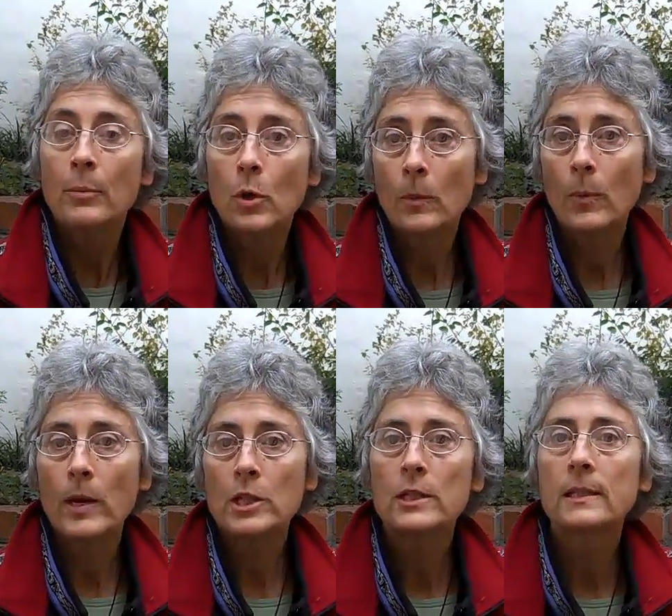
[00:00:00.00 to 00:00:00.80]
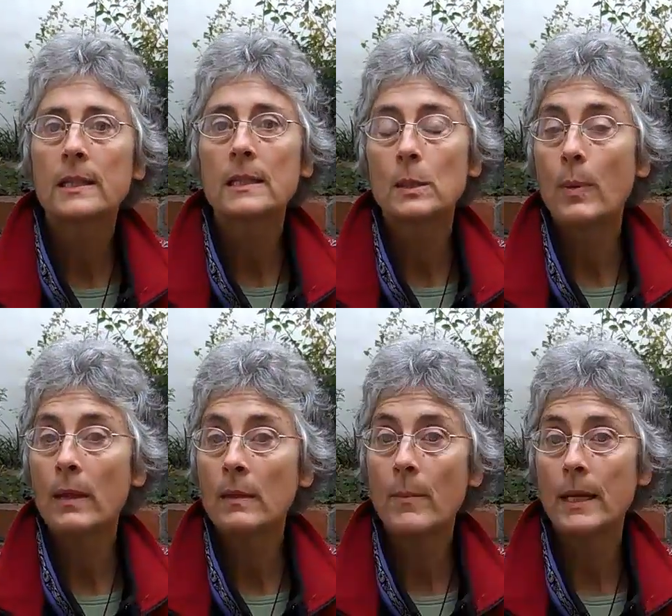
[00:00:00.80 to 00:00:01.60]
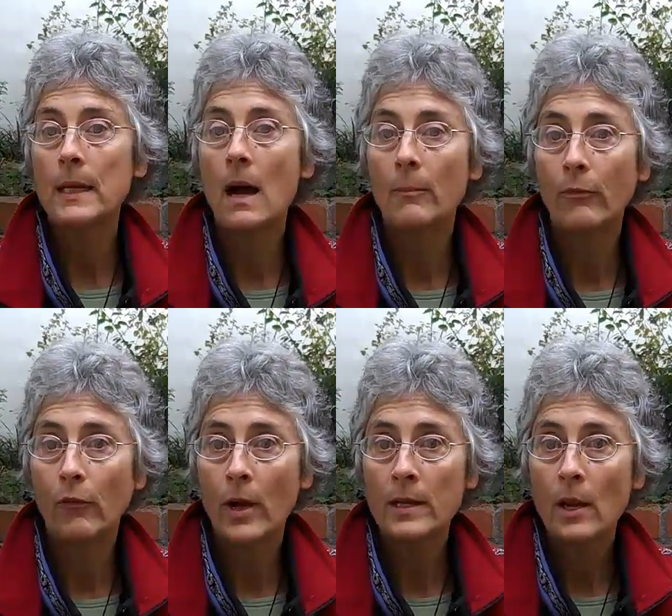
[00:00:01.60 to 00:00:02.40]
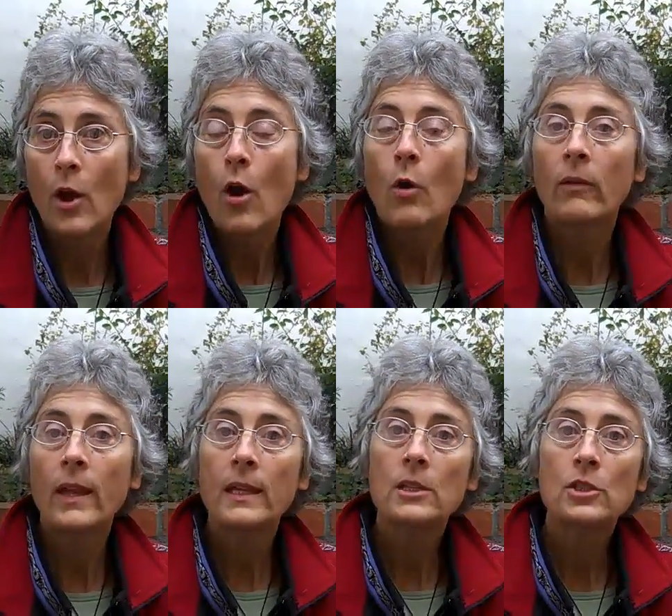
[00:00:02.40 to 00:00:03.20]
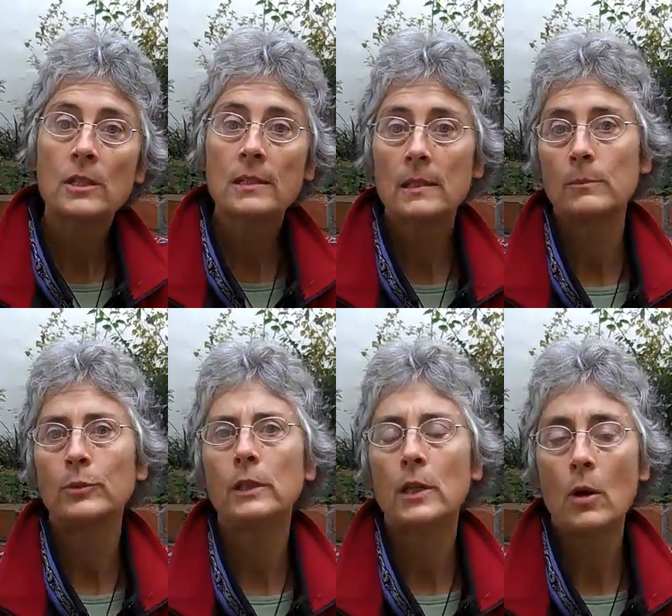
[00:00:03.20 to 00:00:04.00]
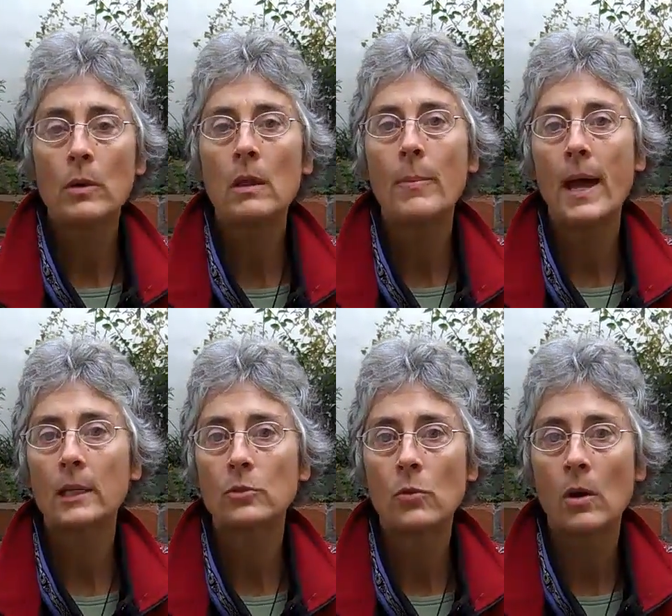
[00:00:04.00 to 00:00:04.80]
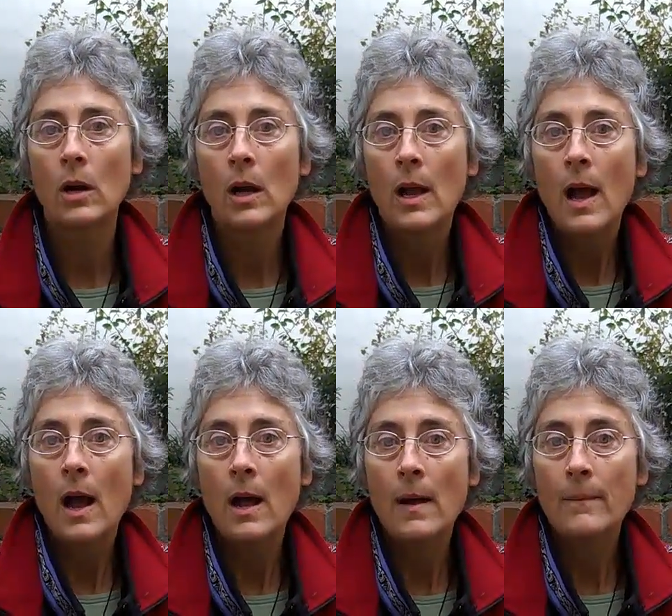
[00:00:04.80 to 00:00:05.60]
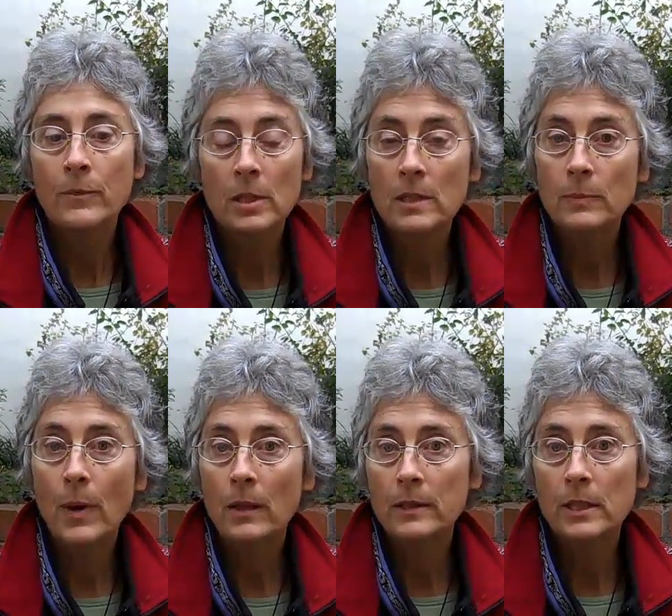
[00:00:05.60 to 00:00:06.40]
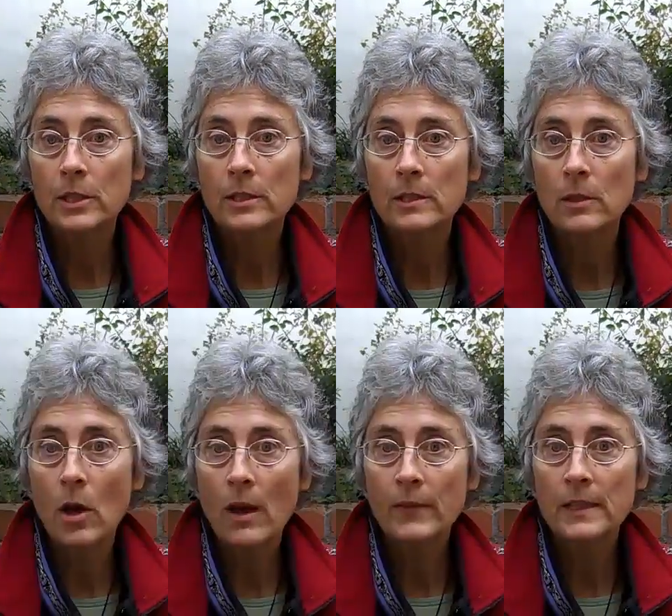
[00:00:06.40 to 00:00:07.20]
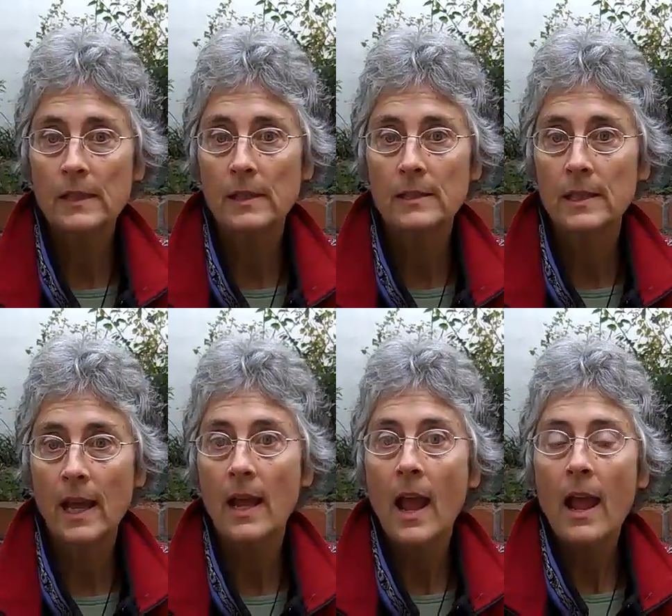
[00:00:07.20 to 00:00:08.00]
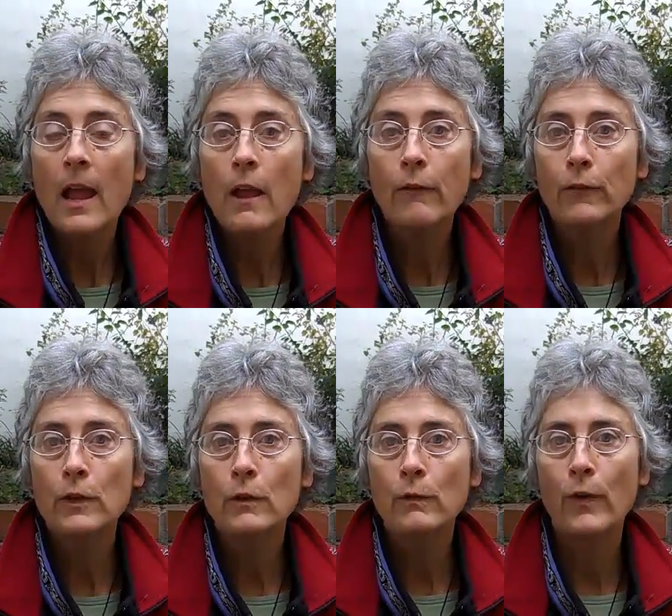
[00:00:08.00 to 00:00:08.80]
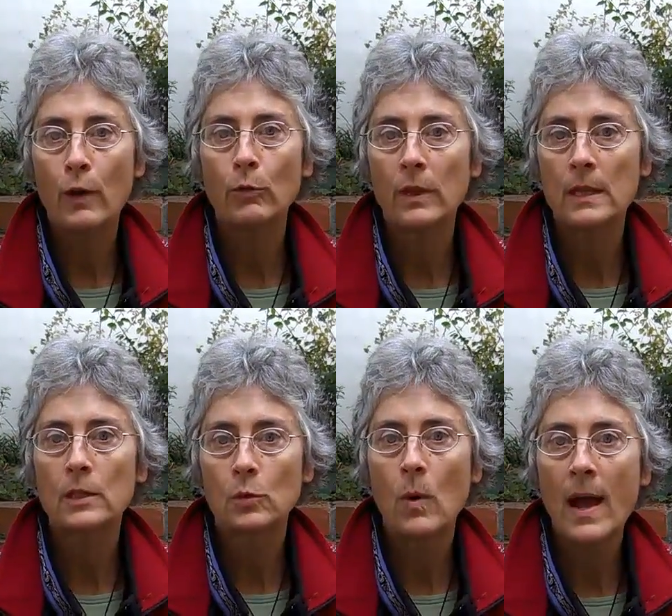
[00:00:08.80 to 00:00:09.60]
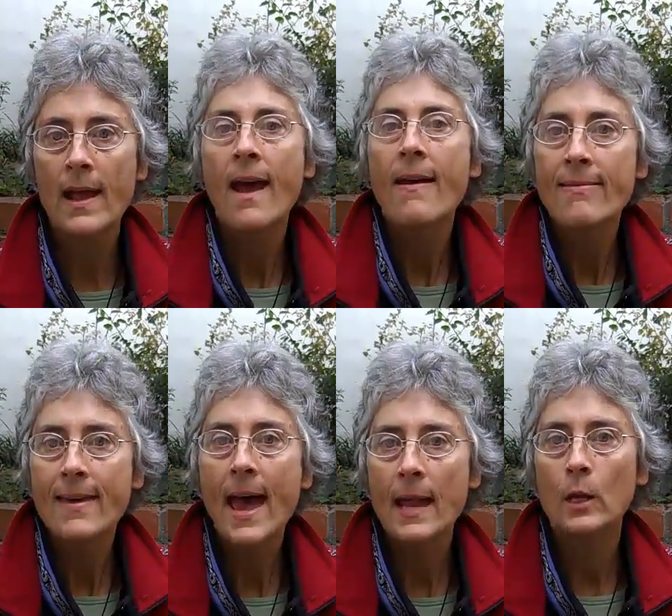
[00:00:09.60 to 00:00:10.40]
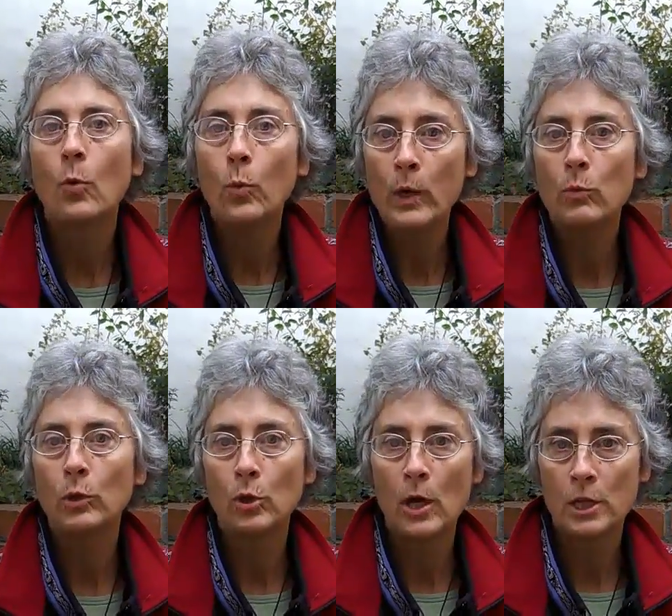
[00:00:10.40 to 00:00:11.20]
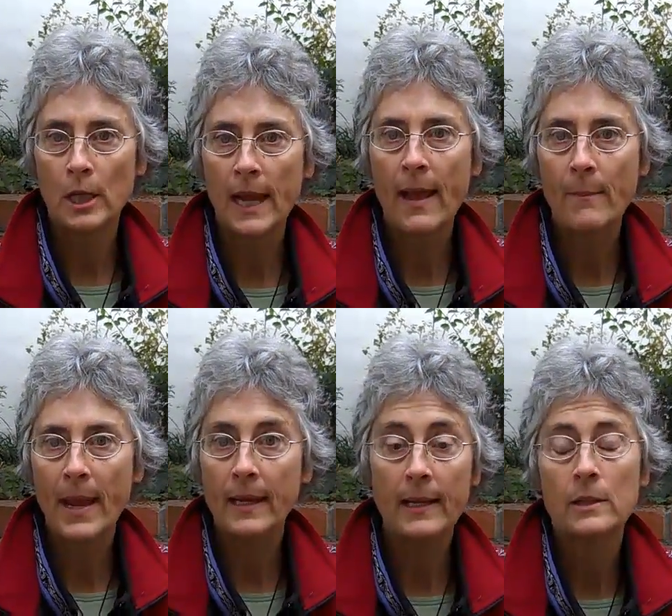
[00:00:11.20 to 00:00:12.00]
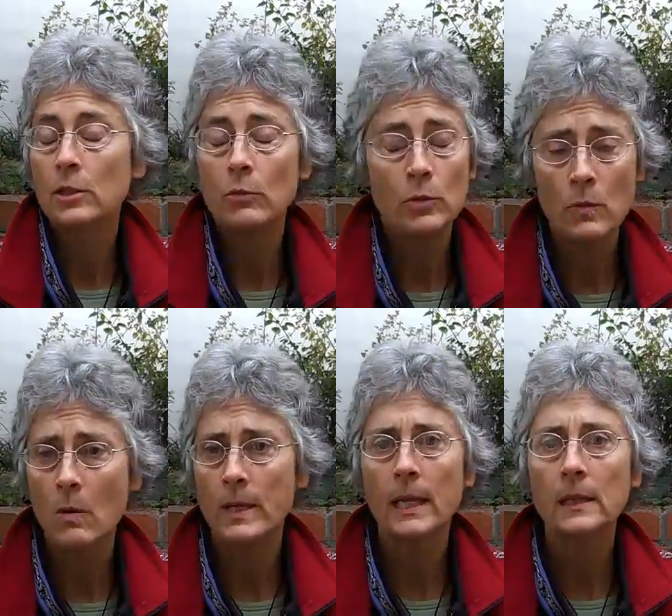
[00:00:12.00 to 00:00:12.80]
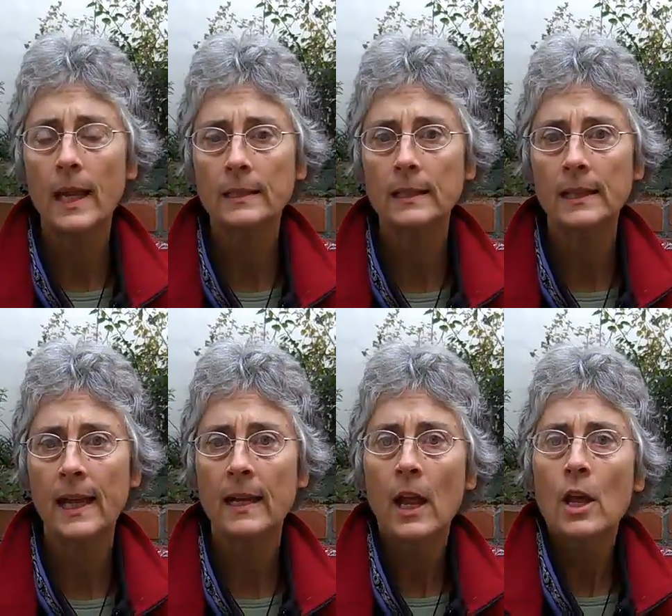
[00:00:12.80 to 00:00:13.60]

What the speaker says: Corporations can spend the money up front, or they can just simply go in the back door to these politicians' offices and say, if you vote this way, then we will launch a campaign against you and you won't get elected again.